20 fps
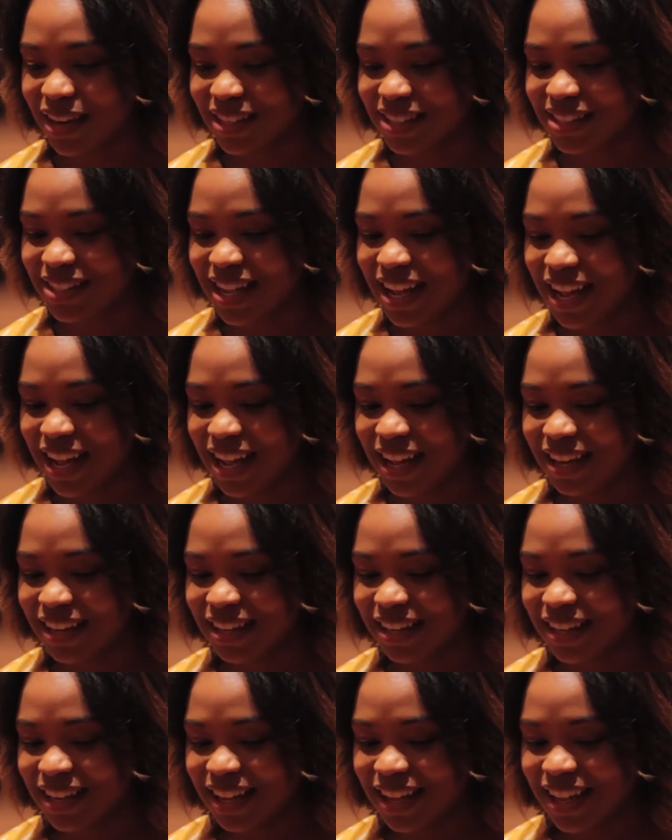is that,
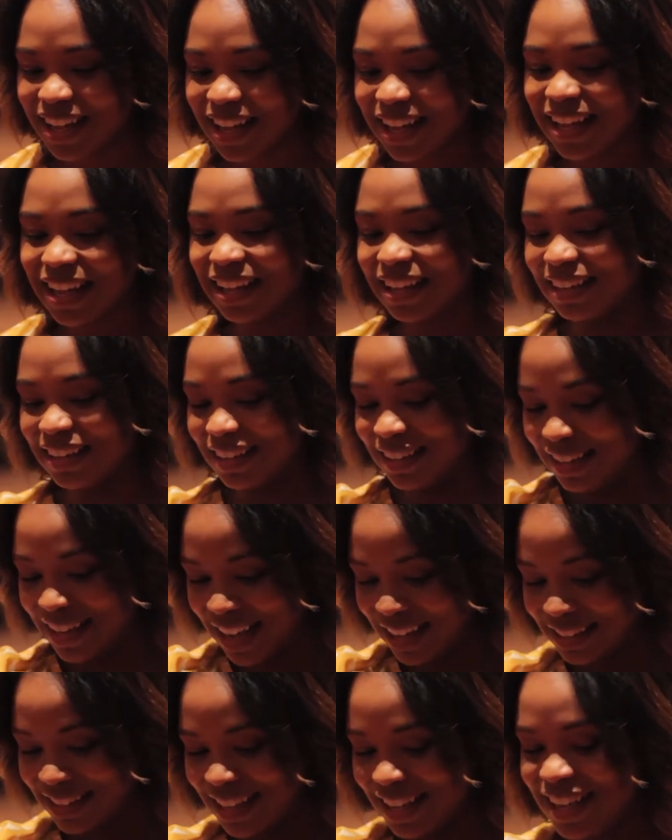
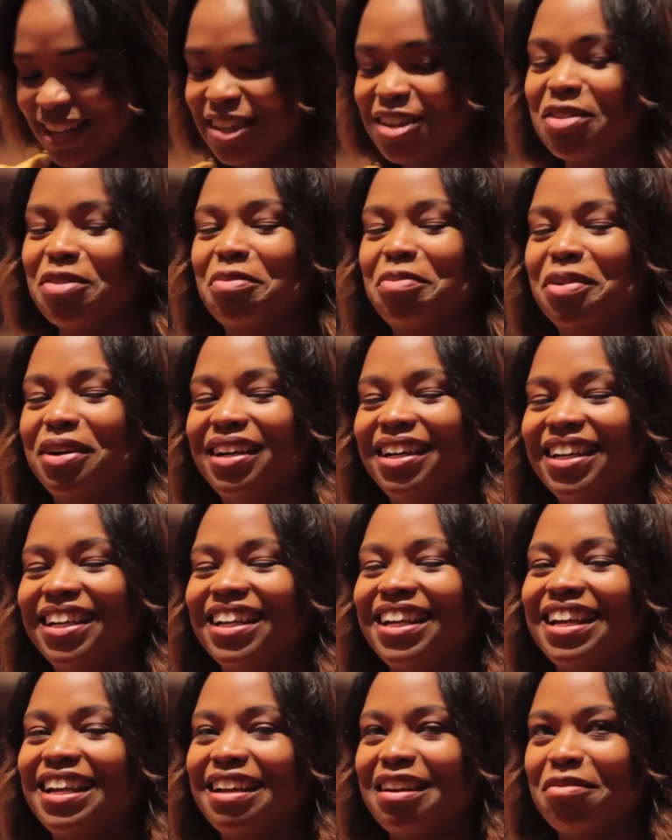not saying you, but
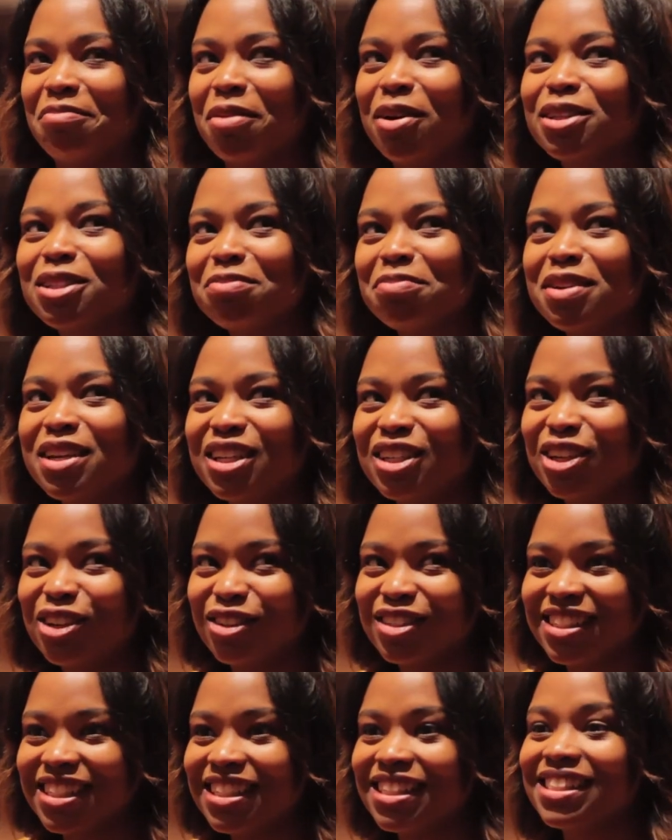most men
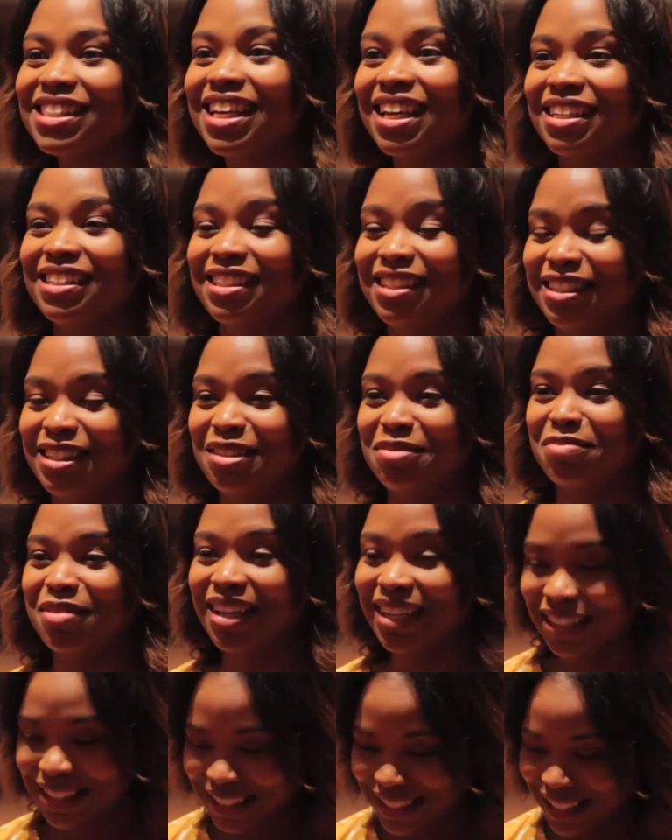don't see sexism
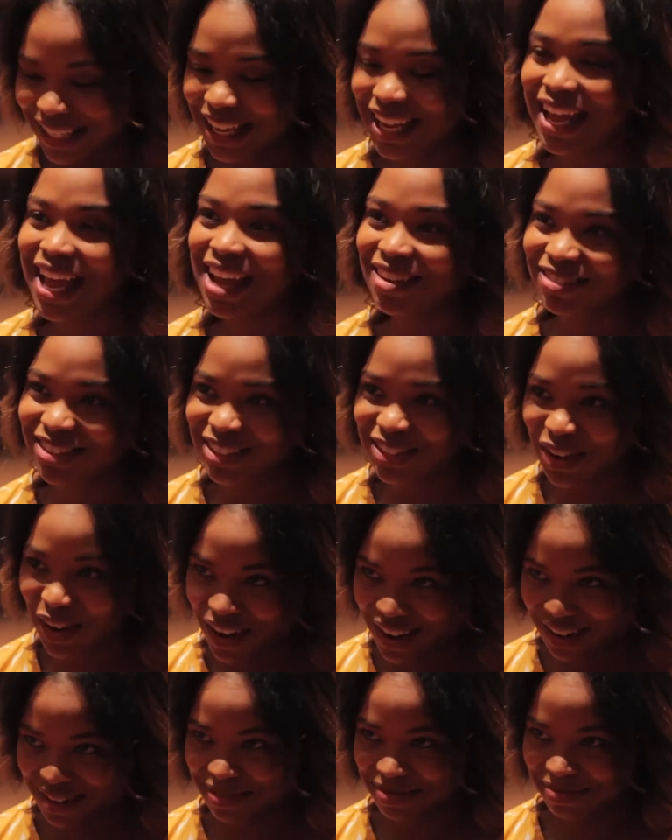until they have a
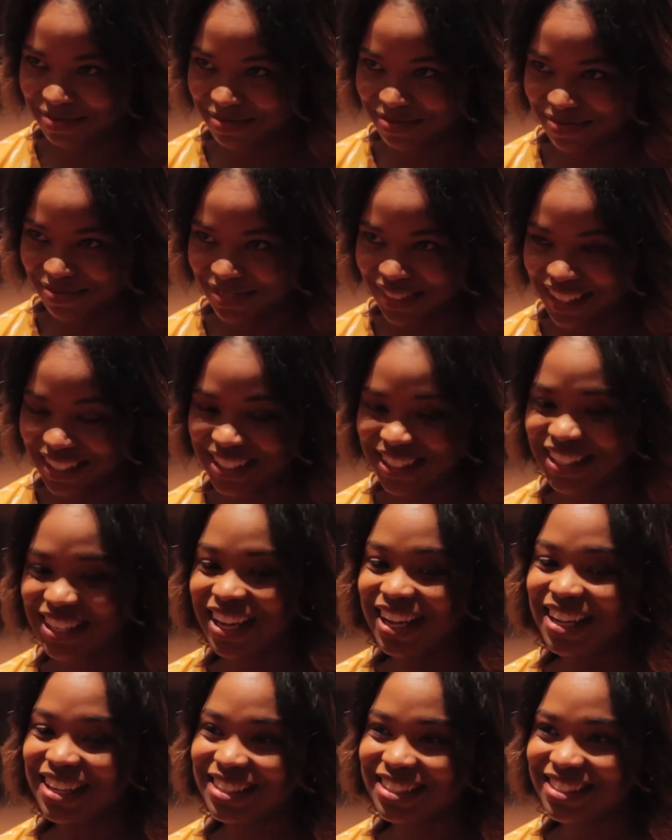daughter, until
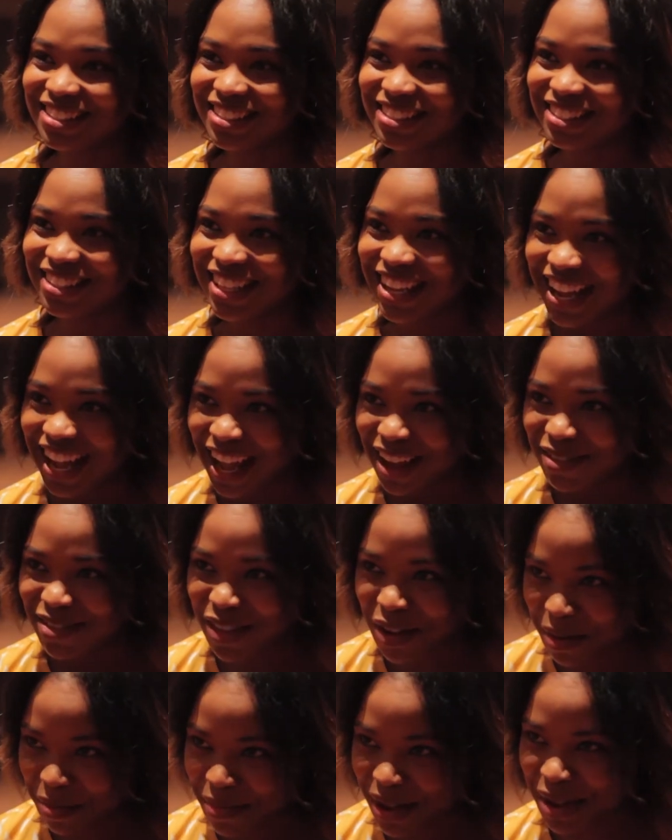they
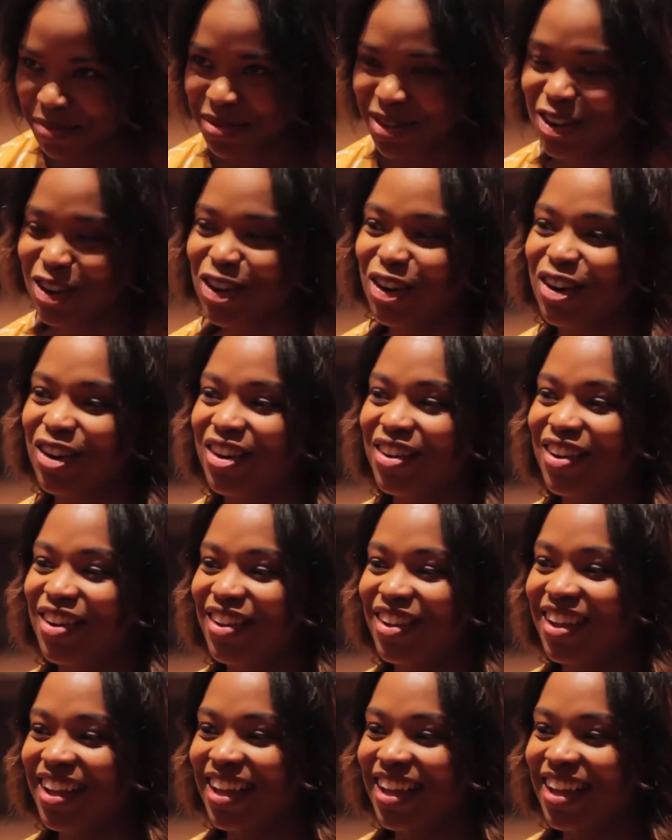have their baby girl,